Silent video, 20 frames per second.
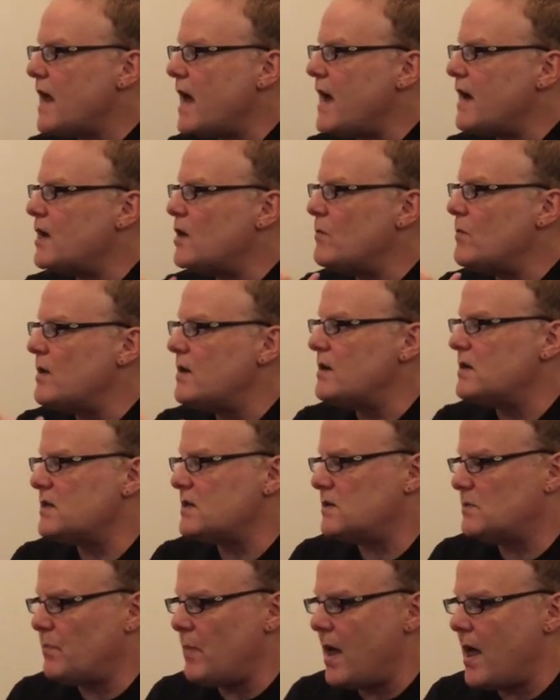acumen to
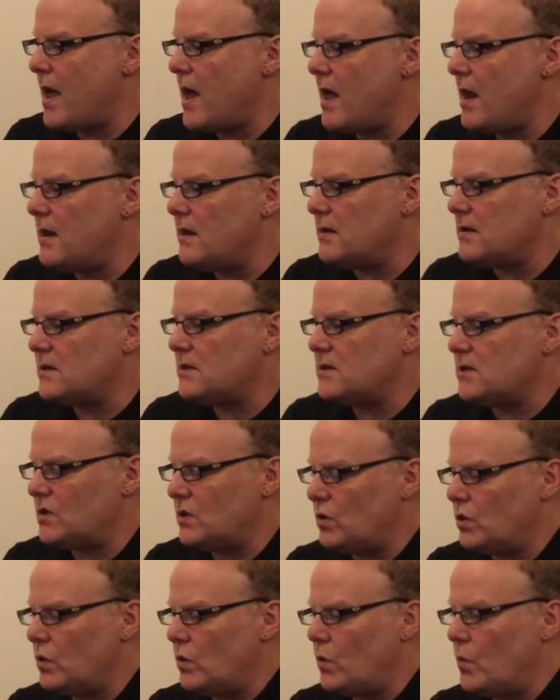spend
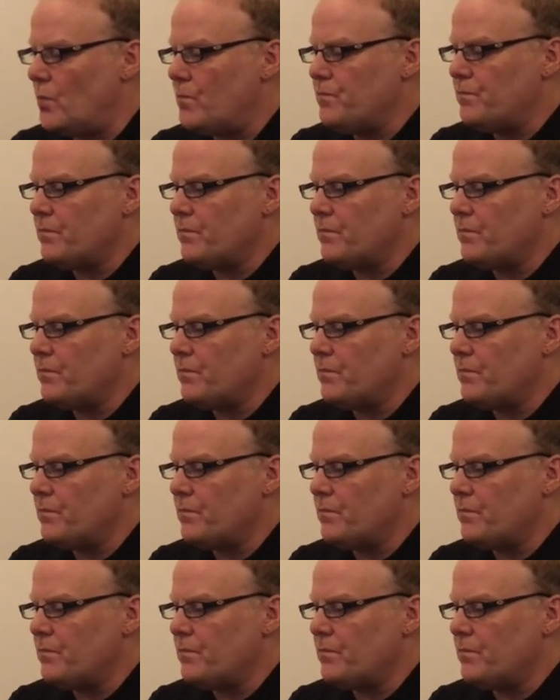to